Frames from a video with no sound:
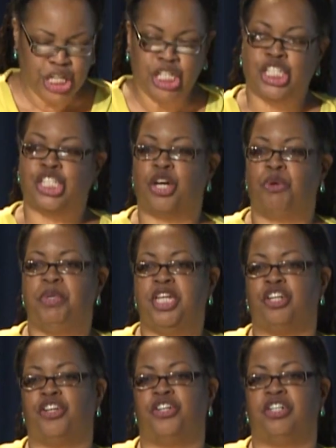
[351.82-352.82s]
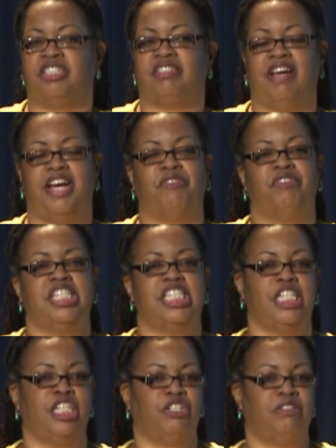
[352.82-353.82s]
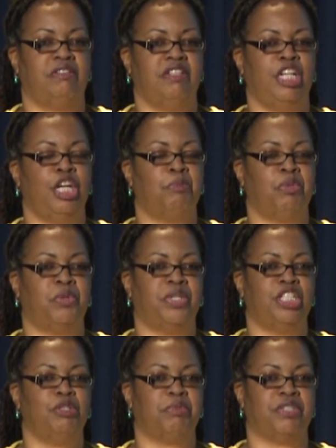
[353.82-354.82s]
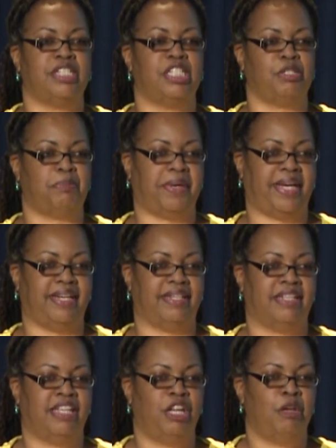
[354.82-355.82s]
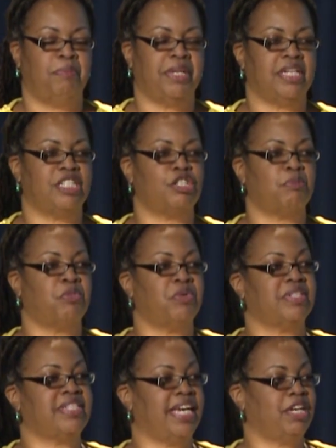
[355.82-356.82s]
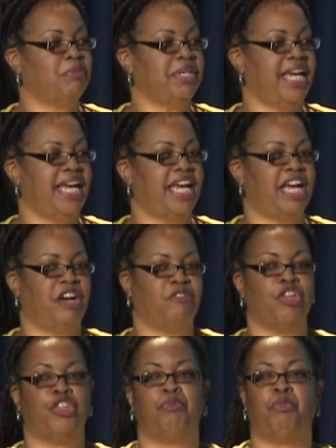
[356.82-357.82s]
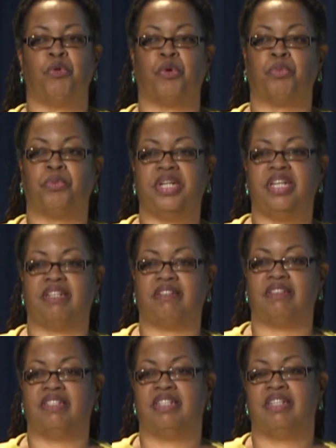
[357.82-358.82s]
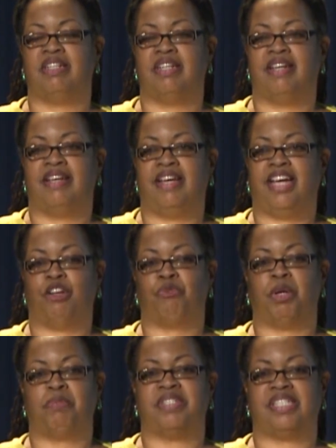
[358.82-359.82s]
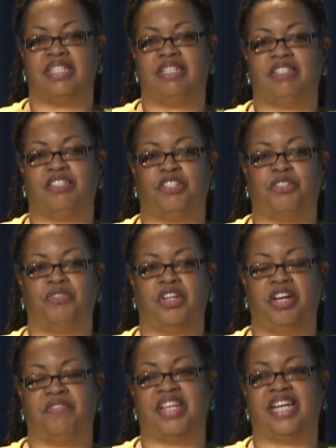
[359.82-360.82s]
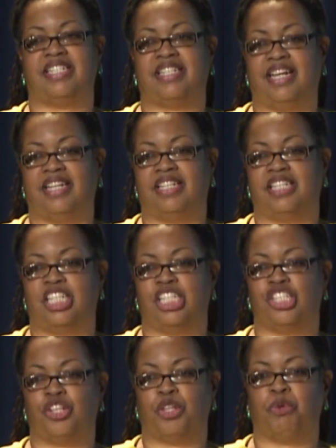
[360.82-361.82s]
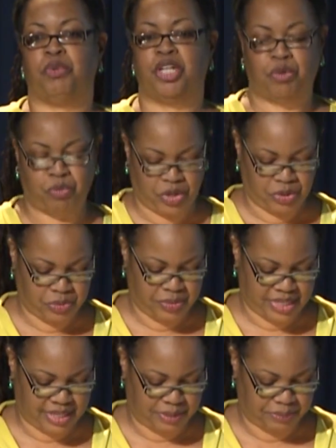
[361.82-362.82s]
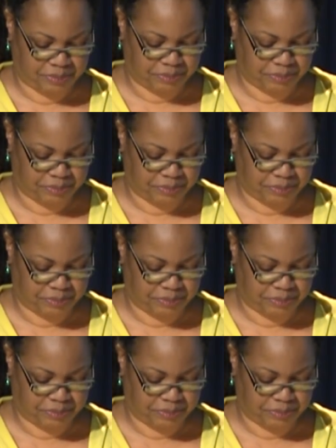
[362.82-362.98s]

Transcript: So we encourage every single employee to participate because the more data we have, the more real and representative of that data is so that we can work with it.